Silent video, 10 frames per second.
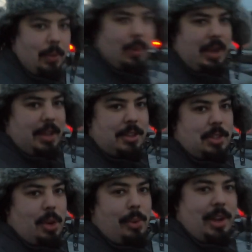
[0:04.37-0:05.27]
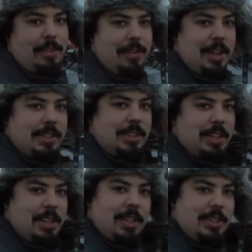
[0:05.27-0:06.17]
We got the tow rig fixed,
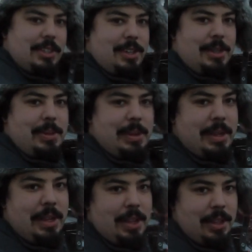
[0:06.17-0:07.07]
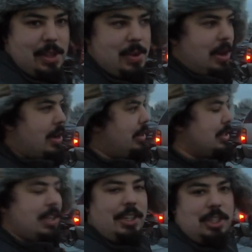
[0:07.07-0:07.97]
so Yukon
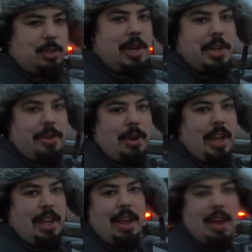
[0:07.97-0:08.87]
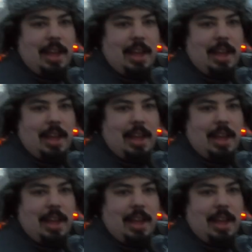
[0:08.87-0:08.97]
looks like she's running great.